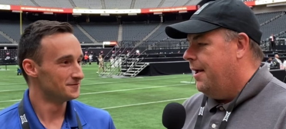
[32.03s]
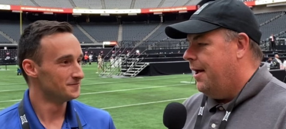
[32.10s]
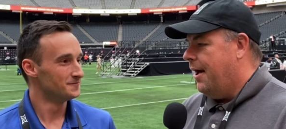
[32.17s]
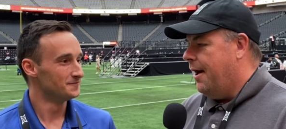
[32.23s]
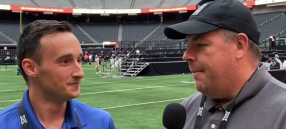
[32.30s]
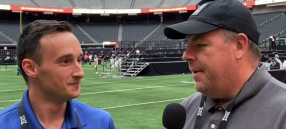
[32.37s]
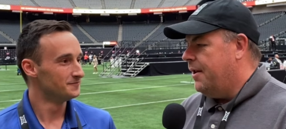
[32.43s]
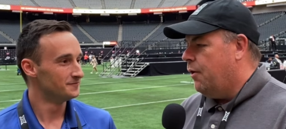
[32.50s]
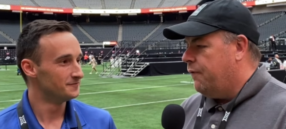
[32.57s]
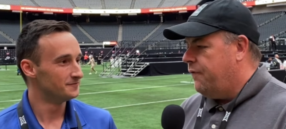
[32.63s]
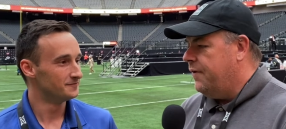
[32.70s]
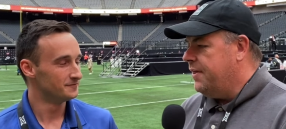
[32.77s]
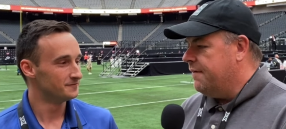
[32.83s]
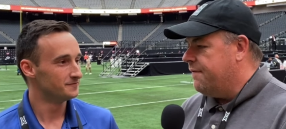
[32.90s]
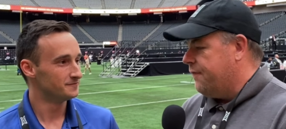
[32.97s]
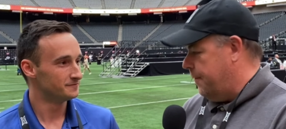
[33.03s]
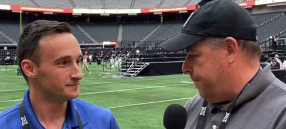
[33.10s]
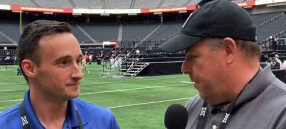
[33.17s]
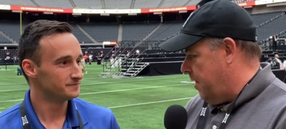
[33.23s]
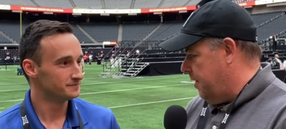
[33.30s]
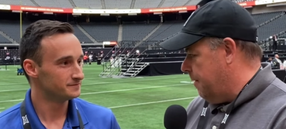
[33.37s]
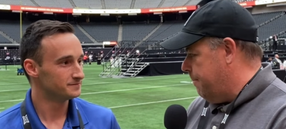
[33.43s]
Speaker 1: Um, and hopefully the
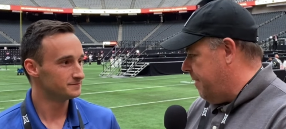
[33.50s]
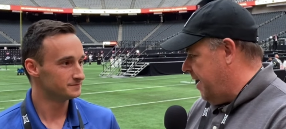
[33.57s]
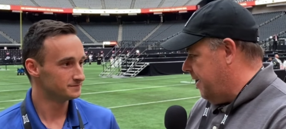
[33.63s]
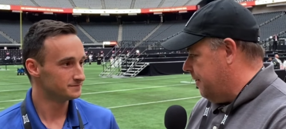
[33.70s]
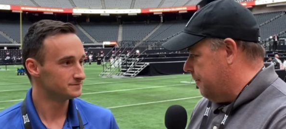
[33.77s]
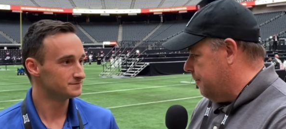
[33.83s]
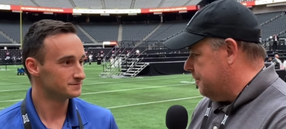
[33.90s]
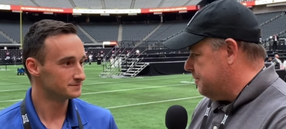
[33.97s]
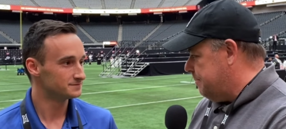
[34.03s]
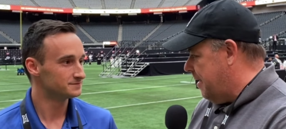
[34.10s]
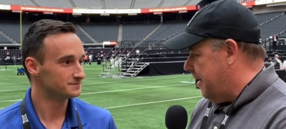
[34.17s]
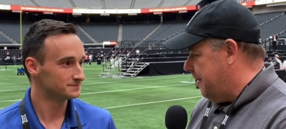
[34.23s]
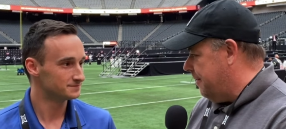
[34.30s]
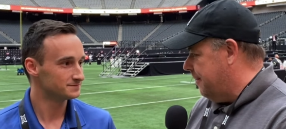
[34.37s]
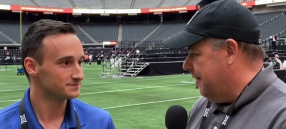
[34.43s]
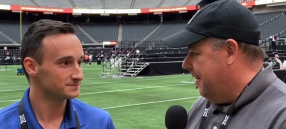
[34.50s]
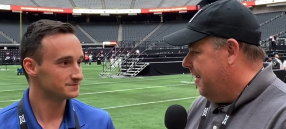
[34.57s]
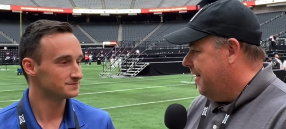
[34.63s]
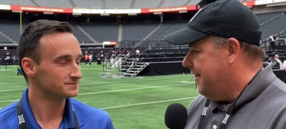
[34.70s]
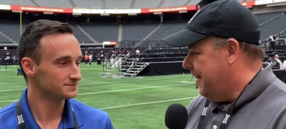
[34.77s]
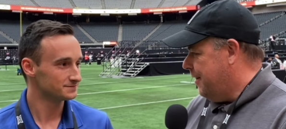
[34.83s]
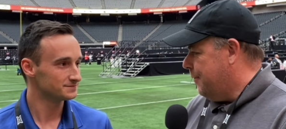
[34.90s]
football at Baylor is better
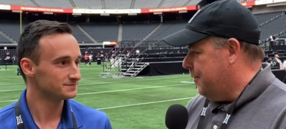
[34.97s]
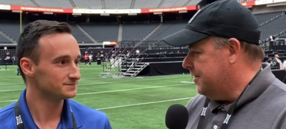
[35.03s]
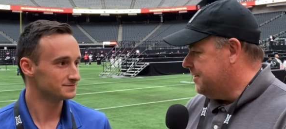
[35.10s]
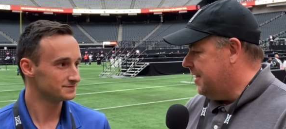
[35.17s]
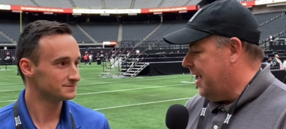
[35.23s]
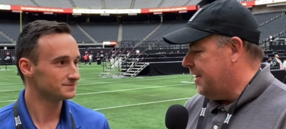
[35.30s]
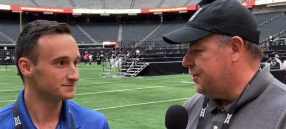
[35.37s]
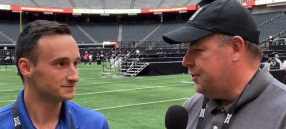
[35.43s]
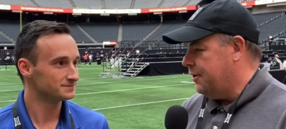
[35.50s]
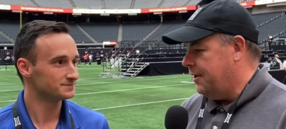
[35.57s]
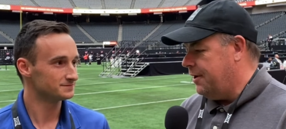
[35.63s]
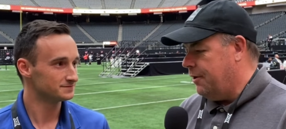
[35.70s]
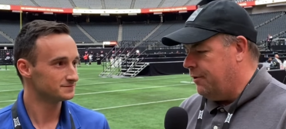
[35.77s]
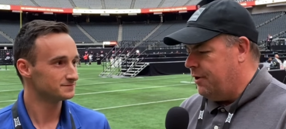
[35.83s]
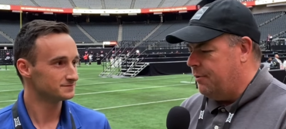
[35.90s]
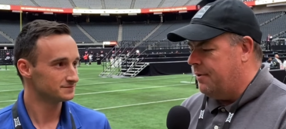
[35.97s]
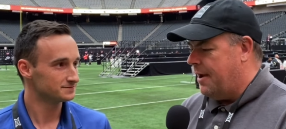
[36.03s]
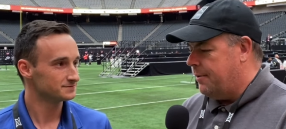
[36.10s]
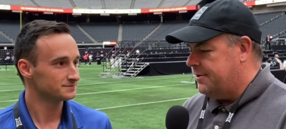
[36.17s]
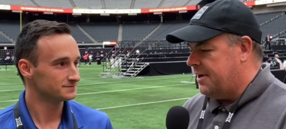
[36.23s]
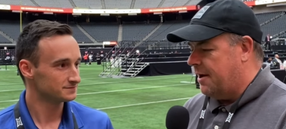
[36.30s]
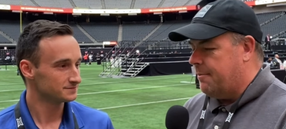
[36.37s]
than it was last year. You know, you and
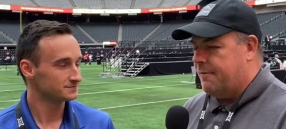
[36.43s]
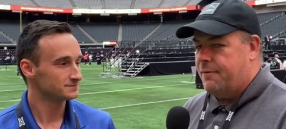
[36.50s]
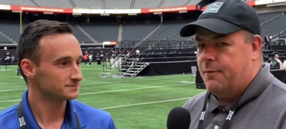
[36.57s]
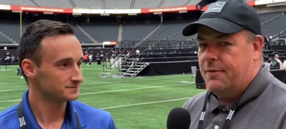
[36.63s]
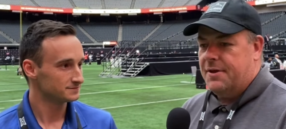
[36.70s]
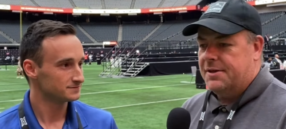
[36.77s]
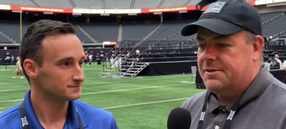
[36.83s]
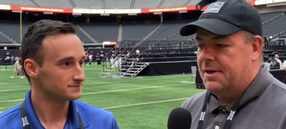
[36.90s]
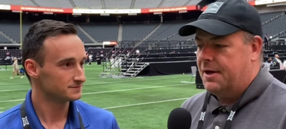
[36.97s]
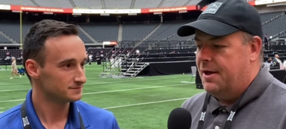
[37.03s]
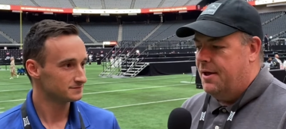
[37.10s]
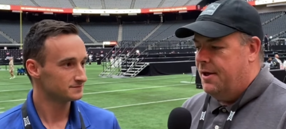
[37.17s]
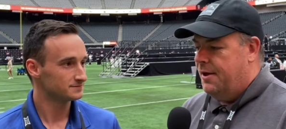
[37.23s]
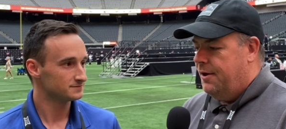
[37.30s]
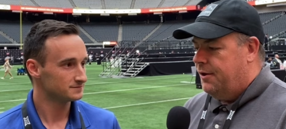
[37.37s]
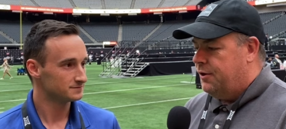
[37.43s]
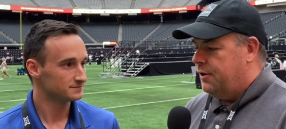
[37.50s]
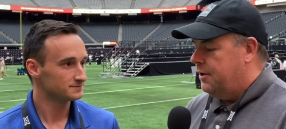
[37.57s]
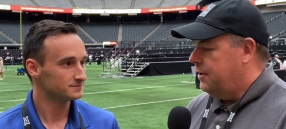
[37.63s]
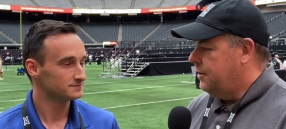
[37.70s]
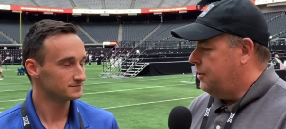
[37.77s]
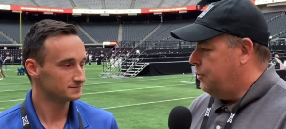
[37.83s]
I were talking before this, like
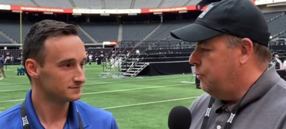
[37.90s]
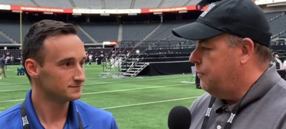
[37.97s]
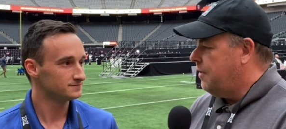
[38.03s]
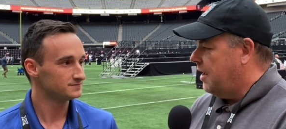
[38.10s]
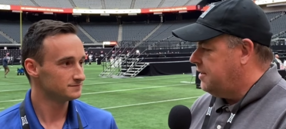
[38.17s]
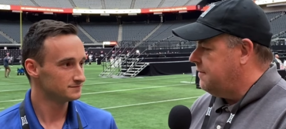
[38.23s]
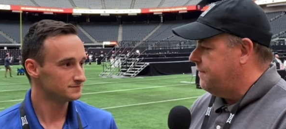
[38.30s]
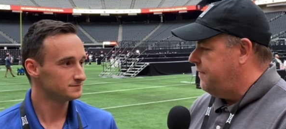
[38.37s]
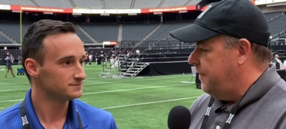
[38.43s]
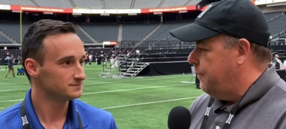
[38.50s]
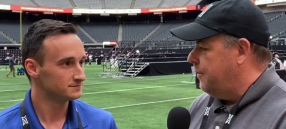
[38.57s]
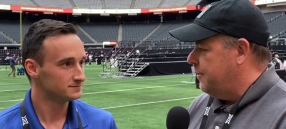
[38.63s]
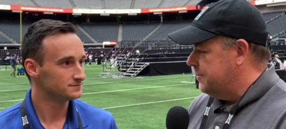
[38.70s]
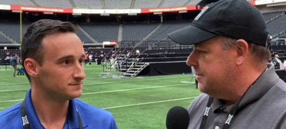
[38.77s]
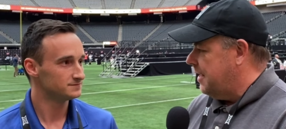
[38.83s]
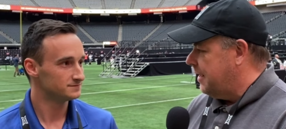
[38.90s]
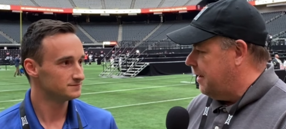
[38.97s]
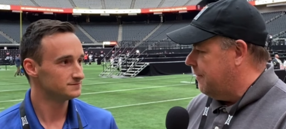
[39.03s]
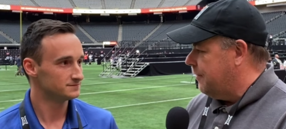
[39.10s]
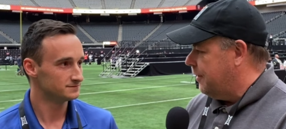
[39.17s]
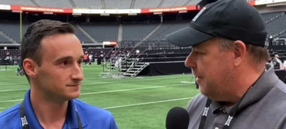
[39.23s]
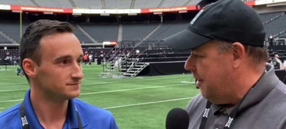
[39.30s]
you got to feel what it was like
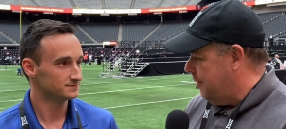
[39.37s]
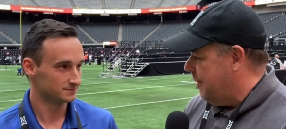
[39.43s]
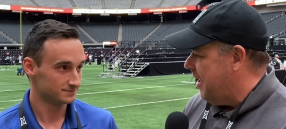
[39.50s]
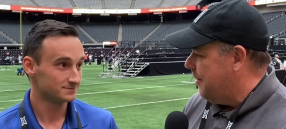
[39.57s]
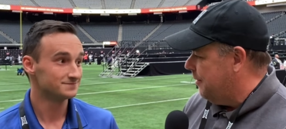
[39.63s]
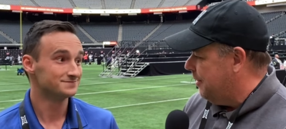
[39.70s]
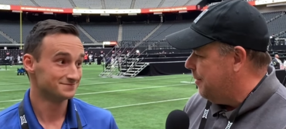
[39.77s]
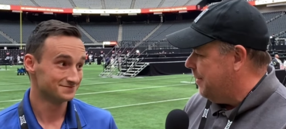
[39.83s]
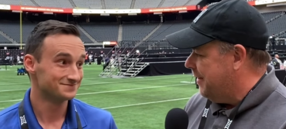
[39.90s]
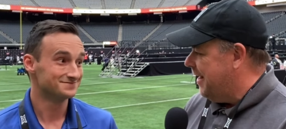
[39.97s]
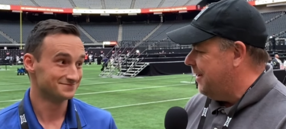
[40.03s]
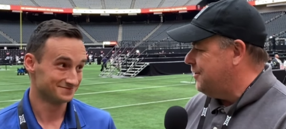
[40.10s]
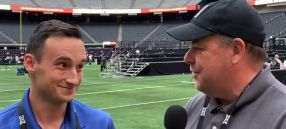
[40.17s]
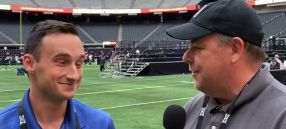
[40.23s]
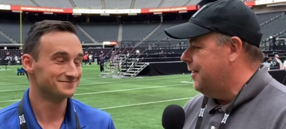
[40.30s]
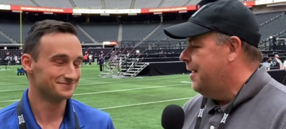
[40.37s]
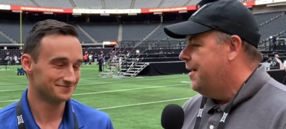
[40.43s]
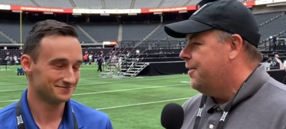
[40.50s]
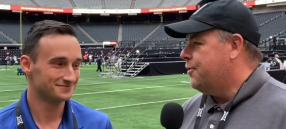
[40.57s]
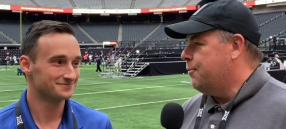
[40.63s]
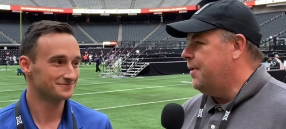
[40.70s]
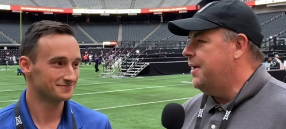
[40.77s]
covering Colorado a little bit last year.
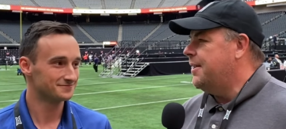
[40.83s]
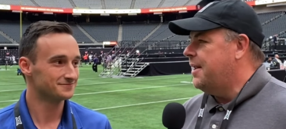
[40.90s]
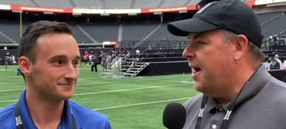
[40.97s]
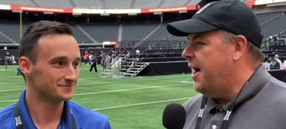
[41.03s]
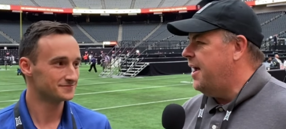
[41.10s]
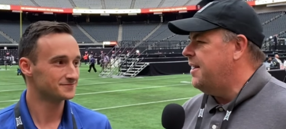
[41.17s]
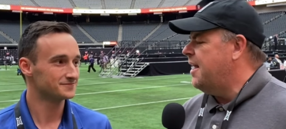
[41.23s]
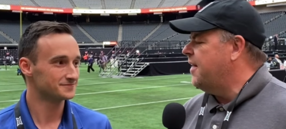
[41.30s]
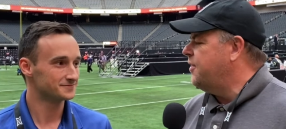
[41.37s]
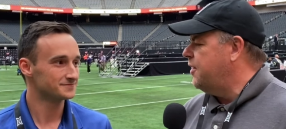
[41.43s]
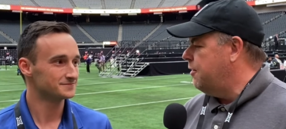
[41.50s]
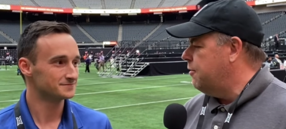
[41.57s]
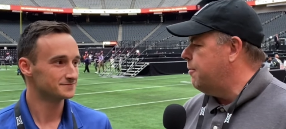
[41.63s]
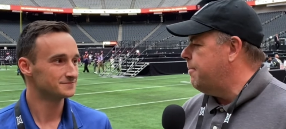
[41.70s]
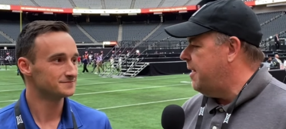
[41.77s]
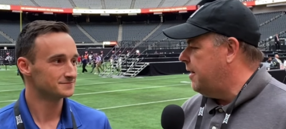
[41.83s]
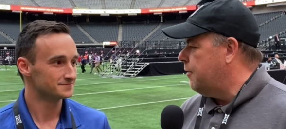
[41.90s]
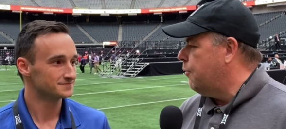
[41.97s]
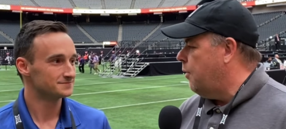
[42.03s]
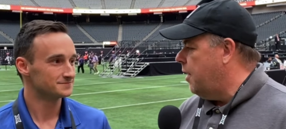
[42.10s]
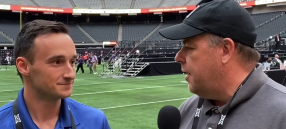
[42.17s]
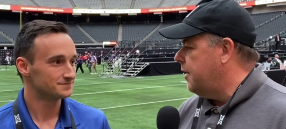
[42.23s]
Three and nine, not the year that
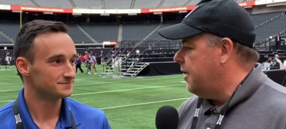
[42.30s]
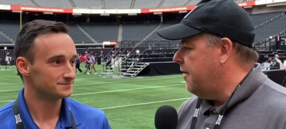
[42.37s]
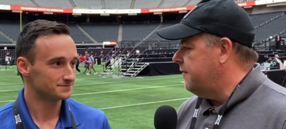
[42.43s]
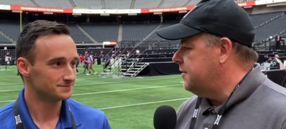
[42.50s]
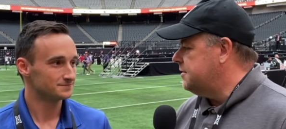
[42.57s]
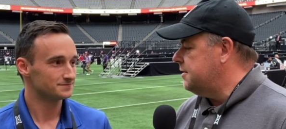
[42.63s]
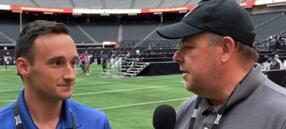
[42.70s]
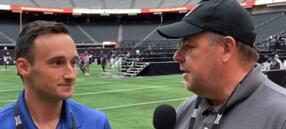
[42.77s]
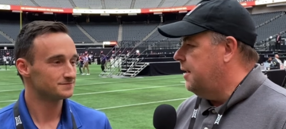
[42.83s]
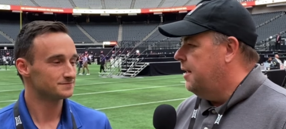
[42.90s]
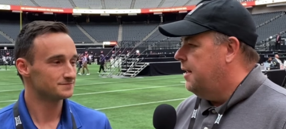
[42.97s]
Baylor wanted, obviously.